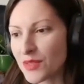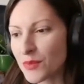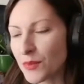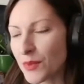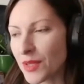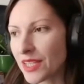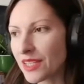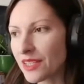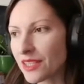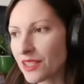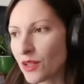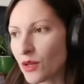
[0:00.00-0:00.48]
is
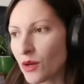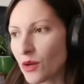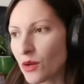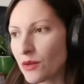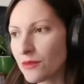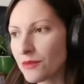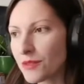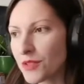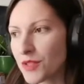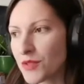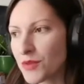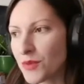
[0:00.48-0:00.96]
we can
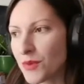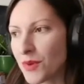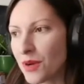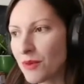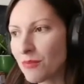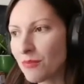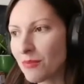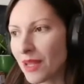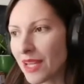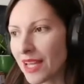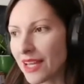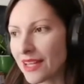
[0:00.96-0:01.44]
go over to
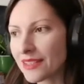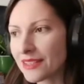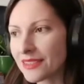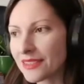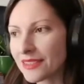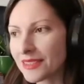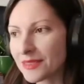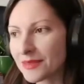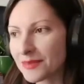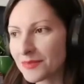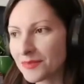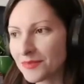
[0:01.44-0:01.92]
our
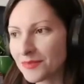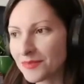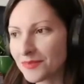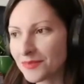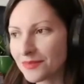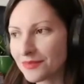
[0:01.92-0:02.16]
plant,